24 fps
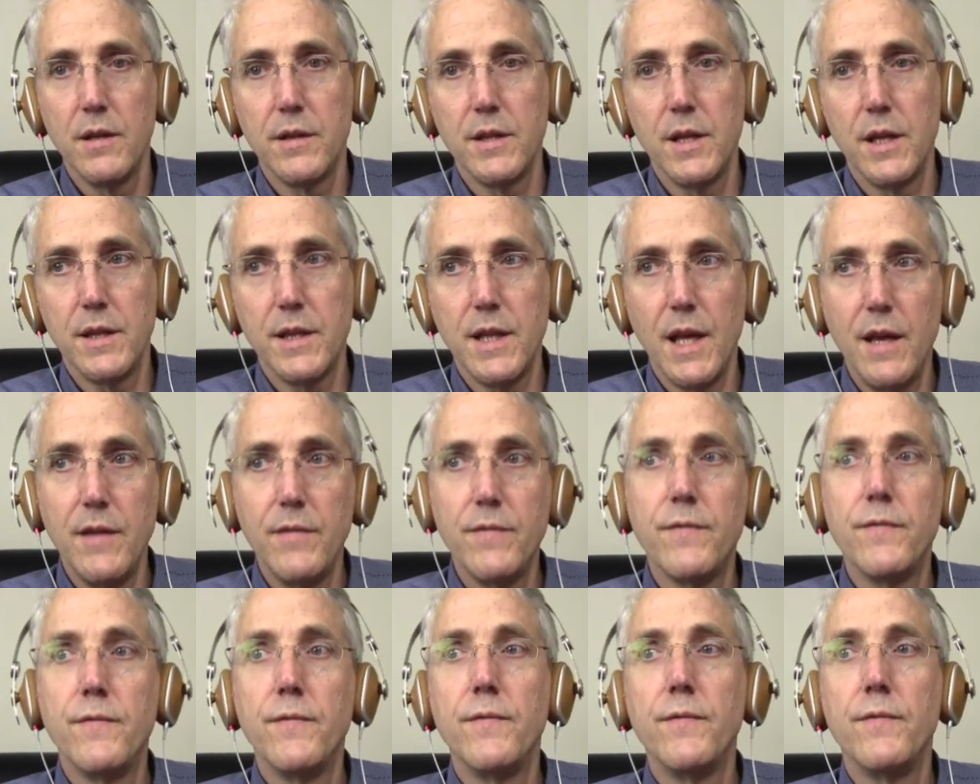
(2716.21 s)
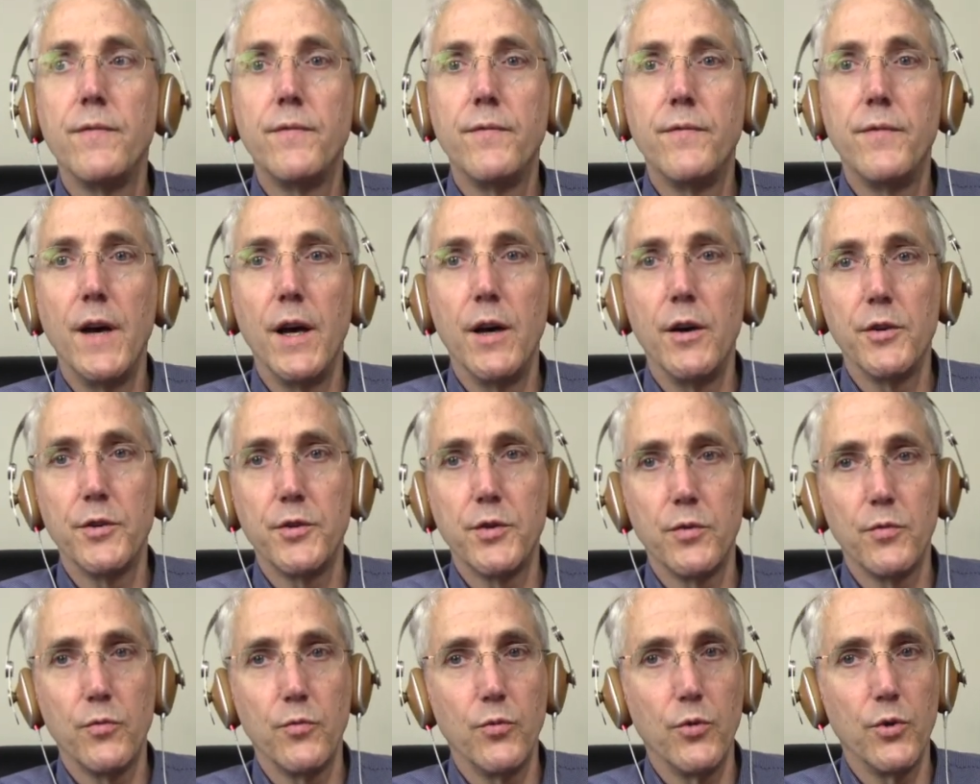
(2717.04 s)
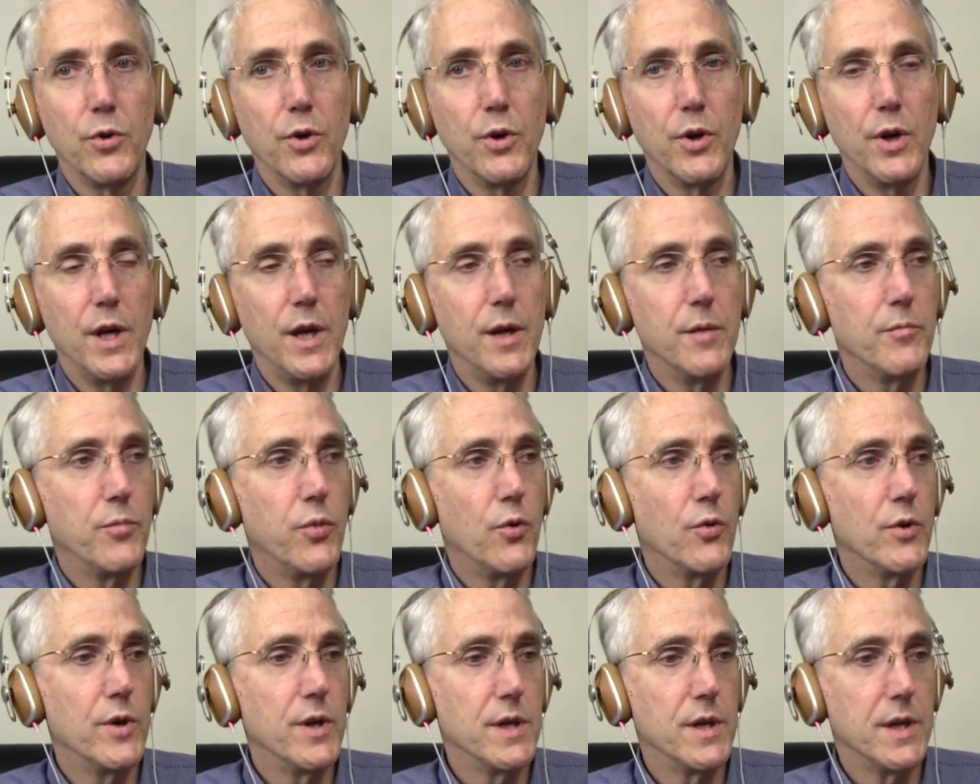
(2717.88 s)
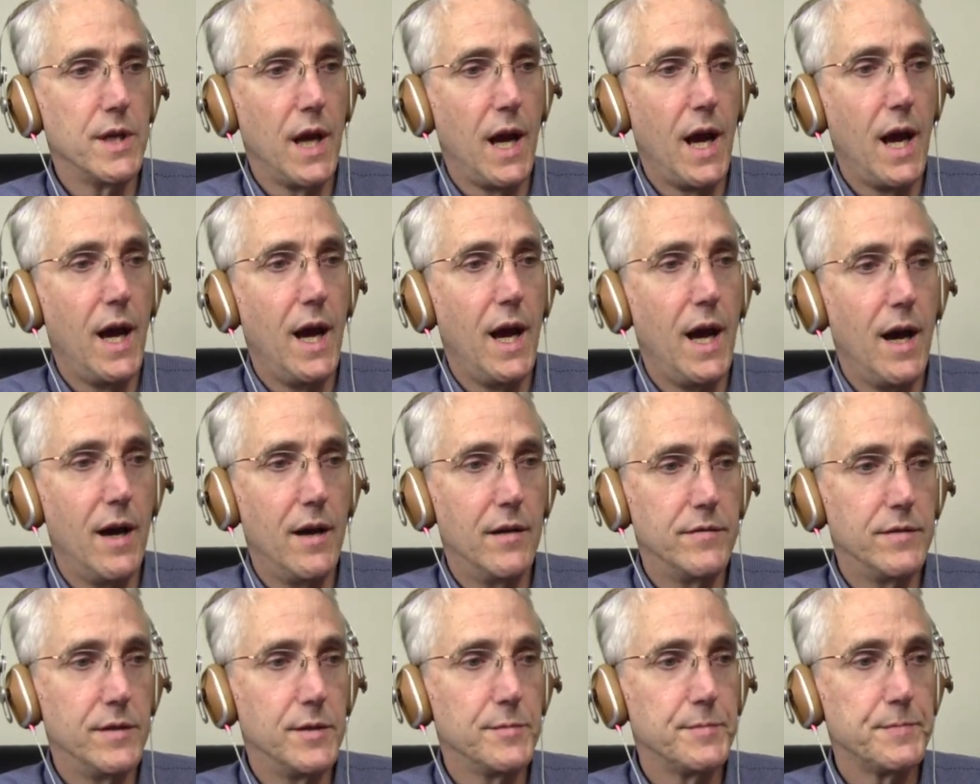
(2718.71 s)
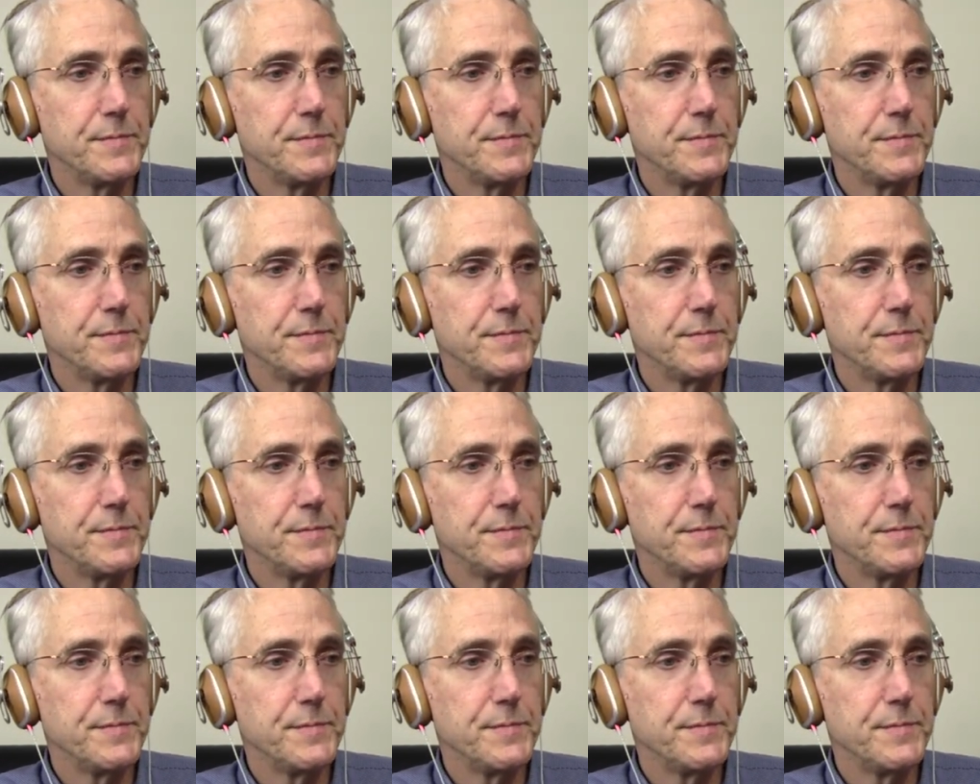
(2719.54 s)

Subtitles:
that they felt were important to have.